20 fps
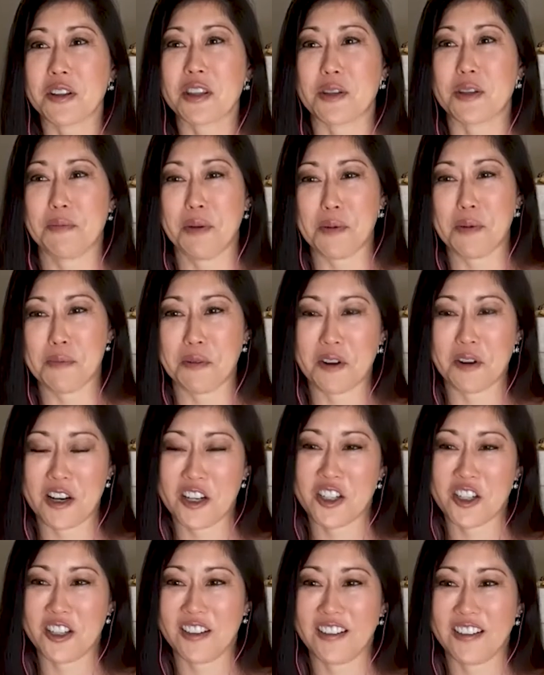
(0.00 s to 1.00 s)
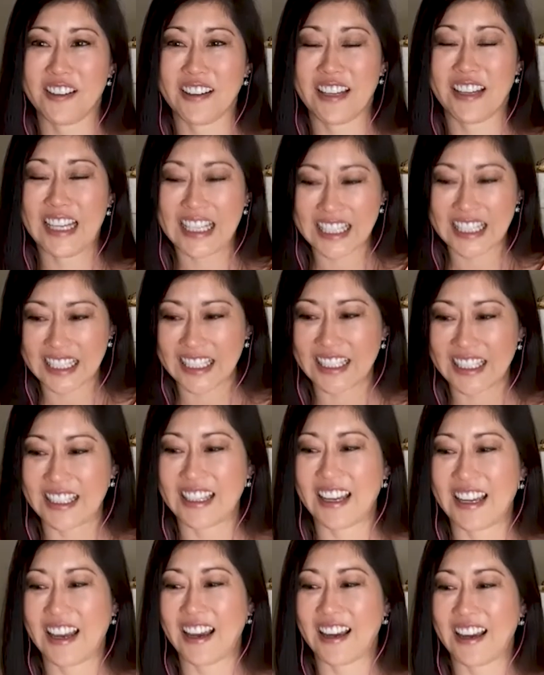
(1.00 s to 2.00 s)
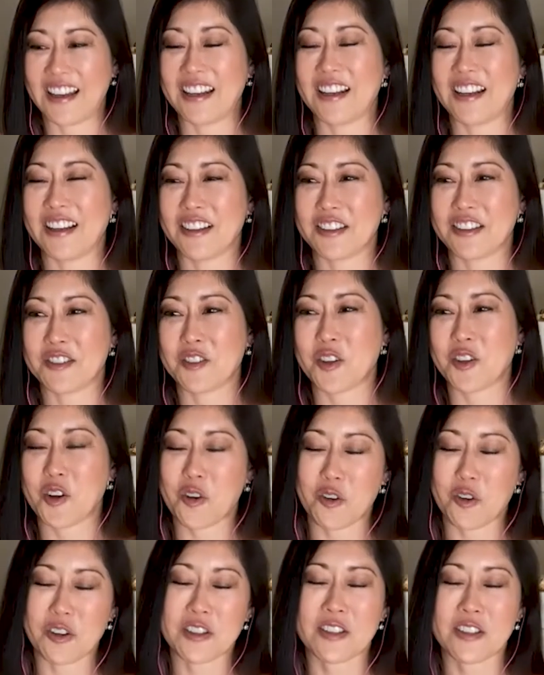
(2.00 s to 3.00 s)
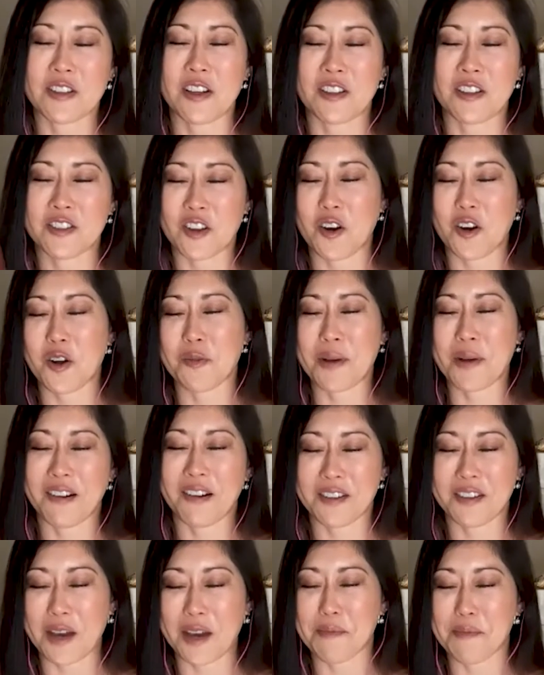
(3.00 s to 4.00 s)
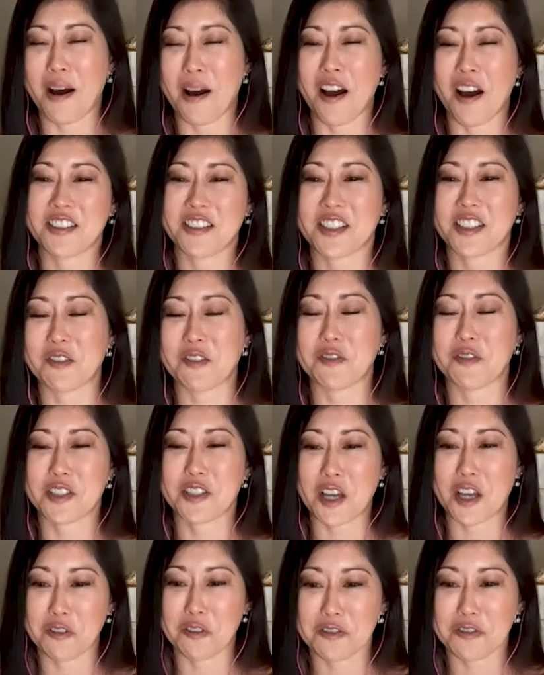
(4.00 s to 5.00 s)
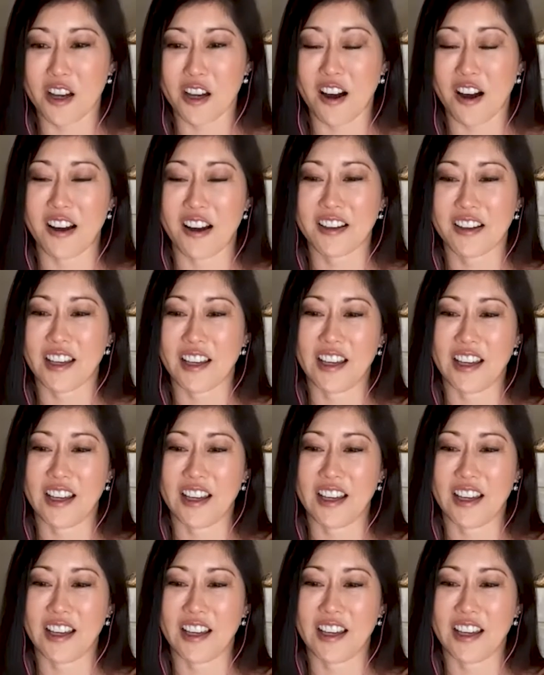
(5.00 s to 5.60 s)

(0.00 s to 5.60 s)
the preparation in, and it's all about that positive self-talk.